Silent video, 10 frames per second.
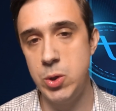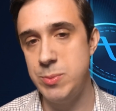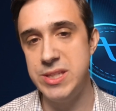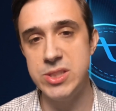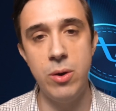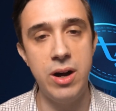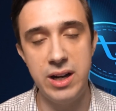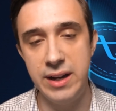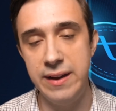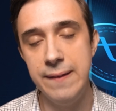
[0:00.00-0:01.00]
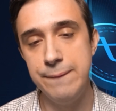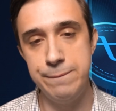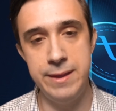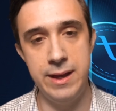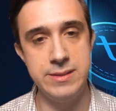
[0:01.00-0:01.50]
which will be so high
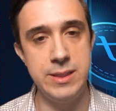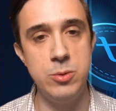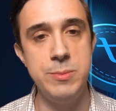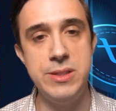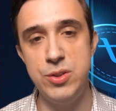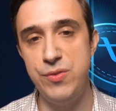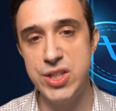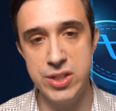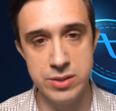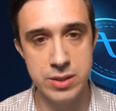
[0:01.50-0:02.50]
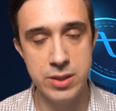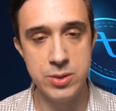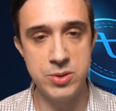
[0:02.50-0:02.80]
that it will be sufficient